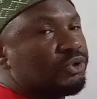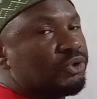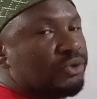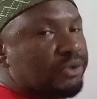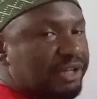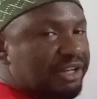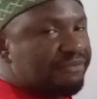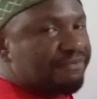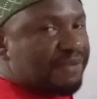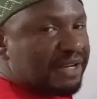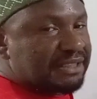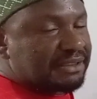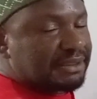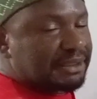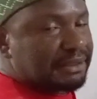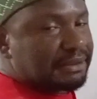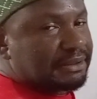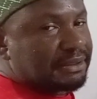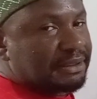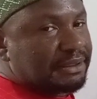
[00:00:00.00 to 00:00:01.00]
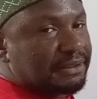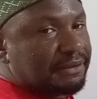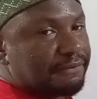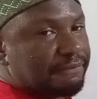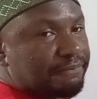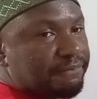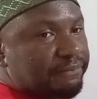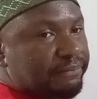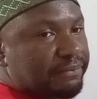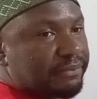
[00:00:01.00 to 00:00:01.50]

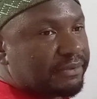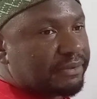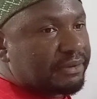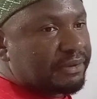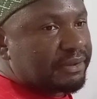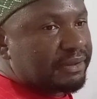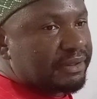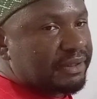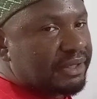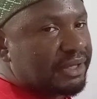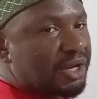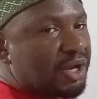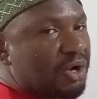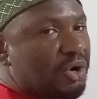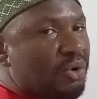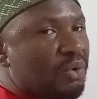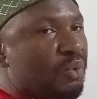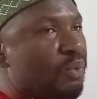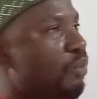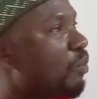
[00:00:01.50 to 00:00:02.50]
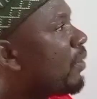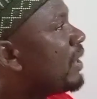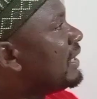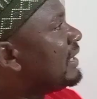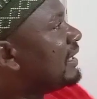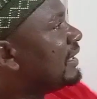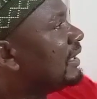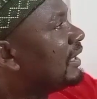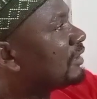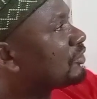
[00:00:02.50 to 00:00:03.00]
University.
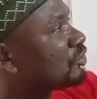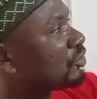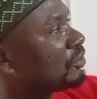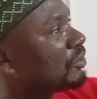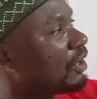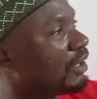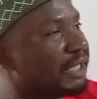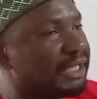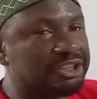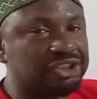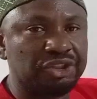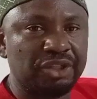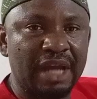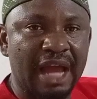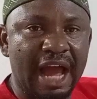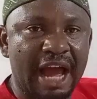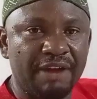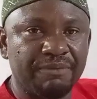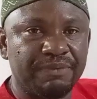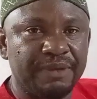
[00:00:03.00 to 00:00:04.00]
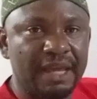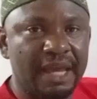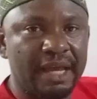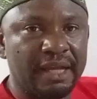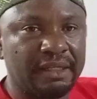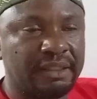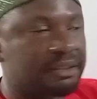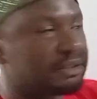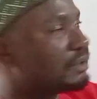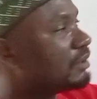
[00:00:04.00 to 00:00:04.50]
With the little knowledge you have
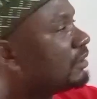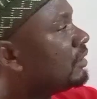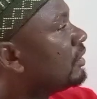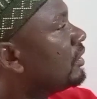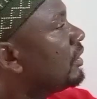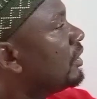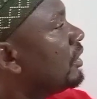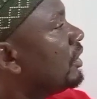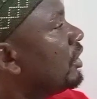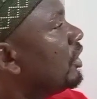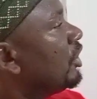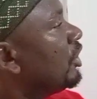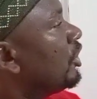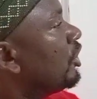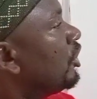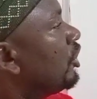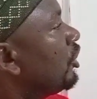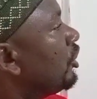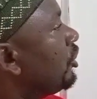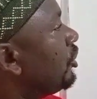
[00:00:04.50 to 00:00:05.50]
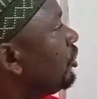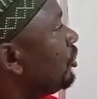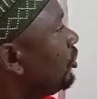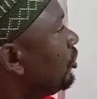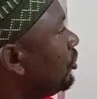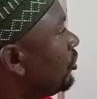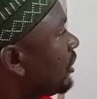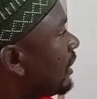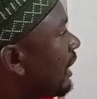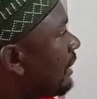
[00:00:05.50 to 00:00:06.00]
here,
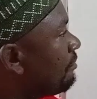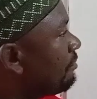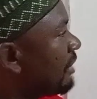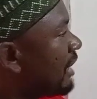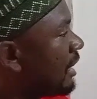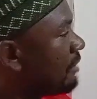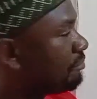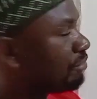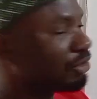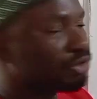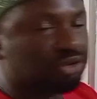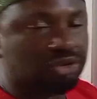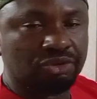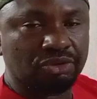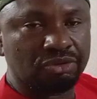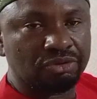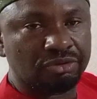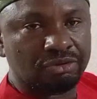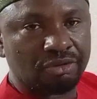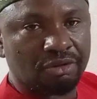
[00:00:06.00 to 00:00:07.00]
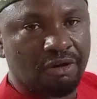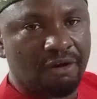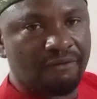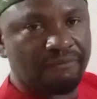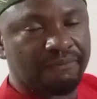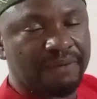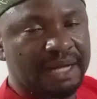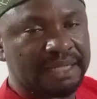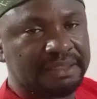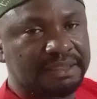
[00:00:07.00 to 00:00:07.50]
you can be able to
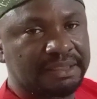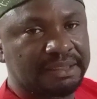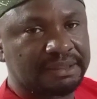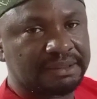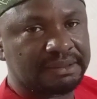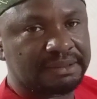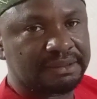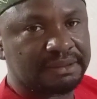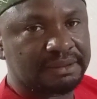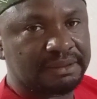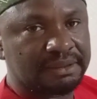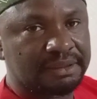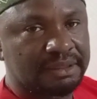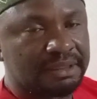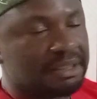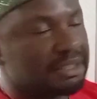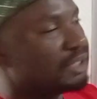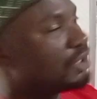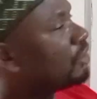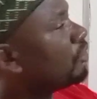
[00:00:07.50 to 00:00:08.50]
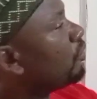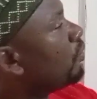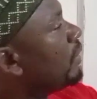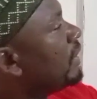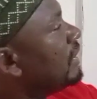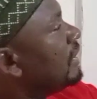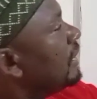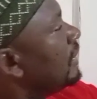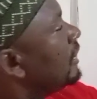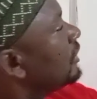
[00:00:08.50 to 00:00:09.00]
convert it.
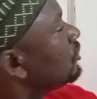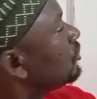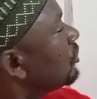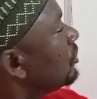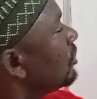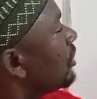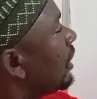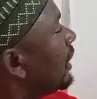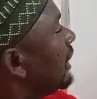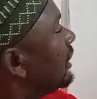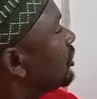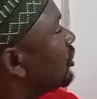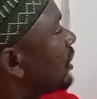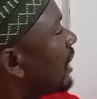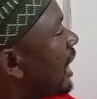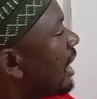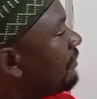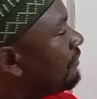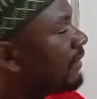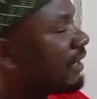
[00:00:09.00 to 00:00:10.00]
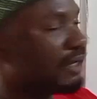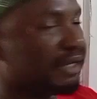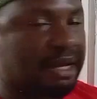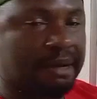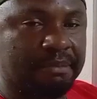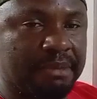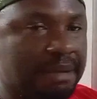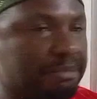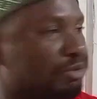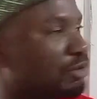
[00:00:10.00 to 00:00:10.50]
With the little knowledge you have here,
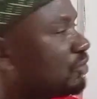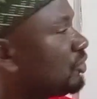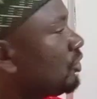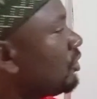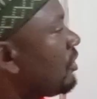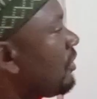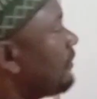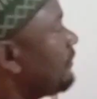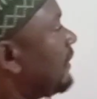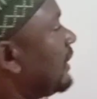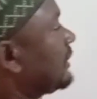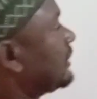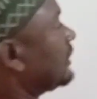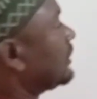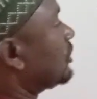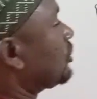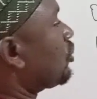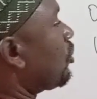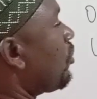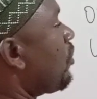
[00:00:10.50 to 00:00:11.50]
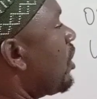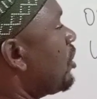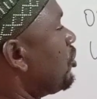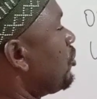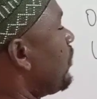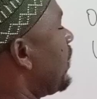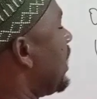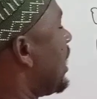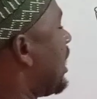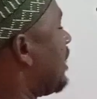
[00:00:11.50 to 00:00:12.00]
you can be able to convert it. So
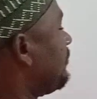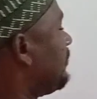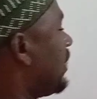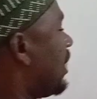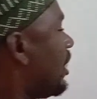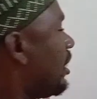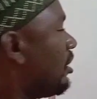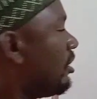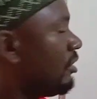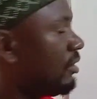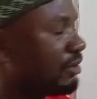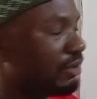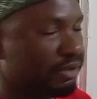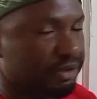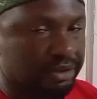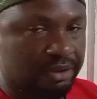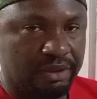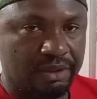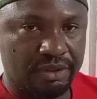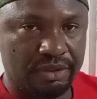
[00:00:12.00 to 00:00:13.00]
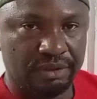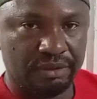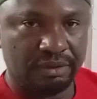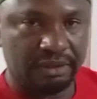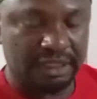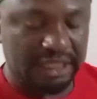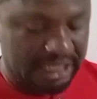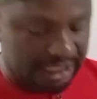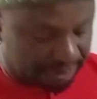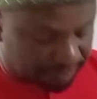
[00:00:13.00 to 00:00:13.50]
what do we have here?
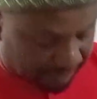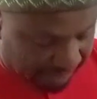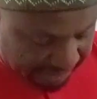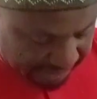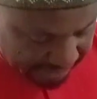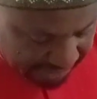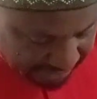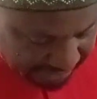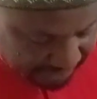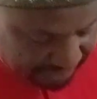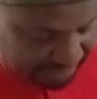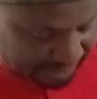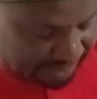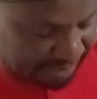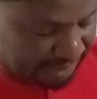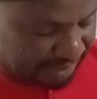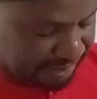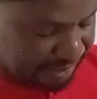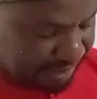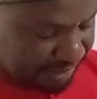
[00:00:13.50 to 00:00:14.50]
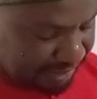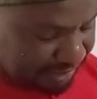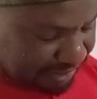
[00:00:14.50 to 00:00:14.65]
It's very easy.